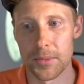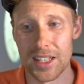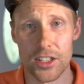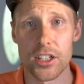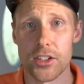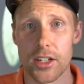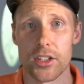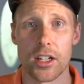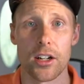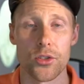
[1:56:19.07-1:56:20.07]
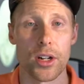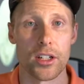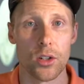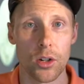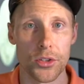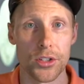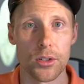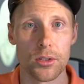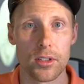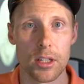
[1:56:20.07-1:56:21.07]
a good sized contract
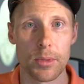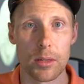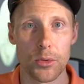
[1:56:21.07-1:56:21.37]
also, to be able